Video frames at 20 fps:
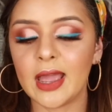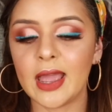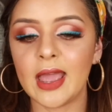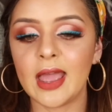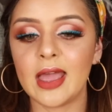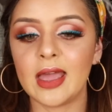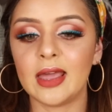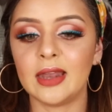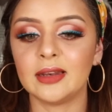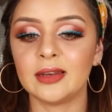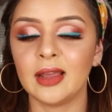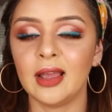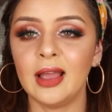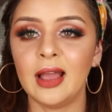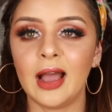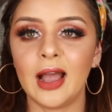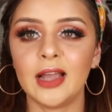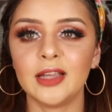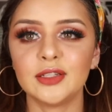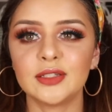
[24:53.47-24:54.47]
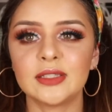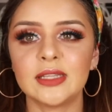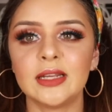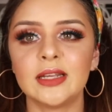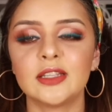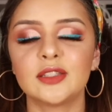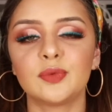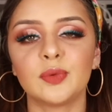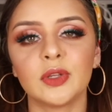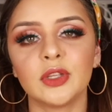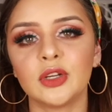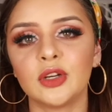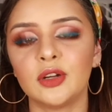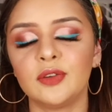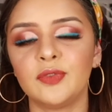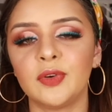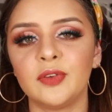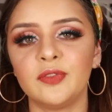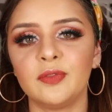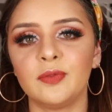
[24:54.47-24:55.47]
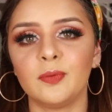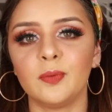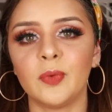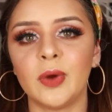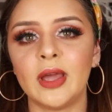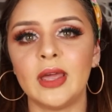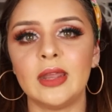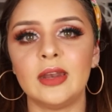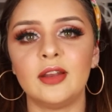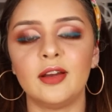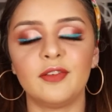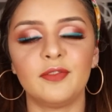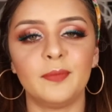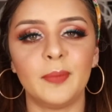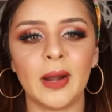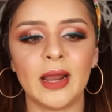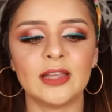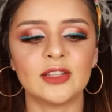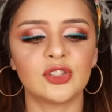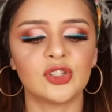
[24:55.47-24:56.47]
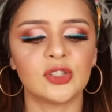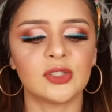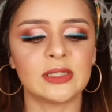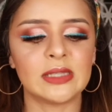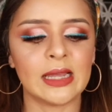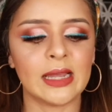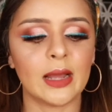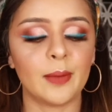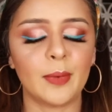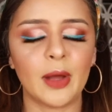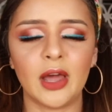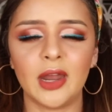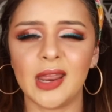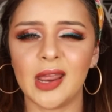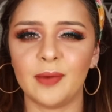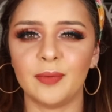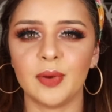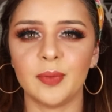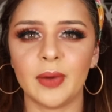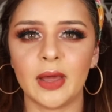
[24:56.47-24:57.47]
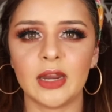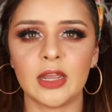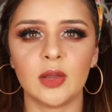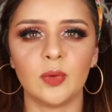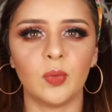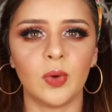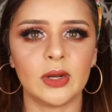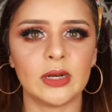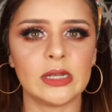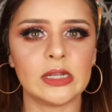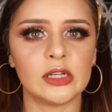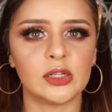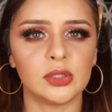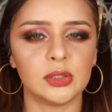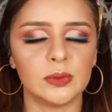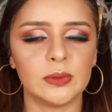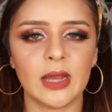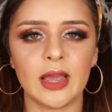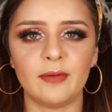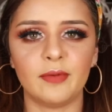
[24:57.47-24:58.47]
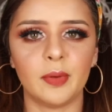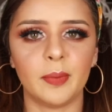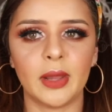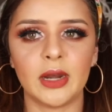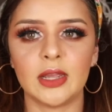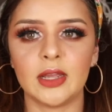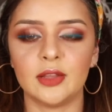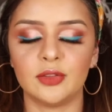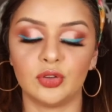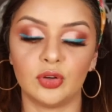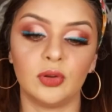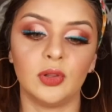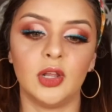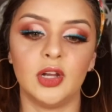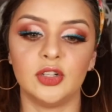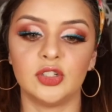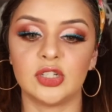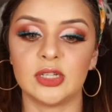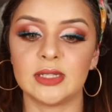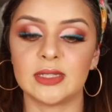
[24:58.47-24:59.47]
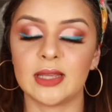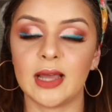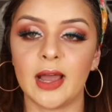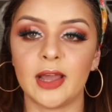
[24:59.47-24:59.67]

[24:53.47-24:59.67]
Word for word: And I just think it's really good for when brands just think about everybody and want to include everybody in their launches.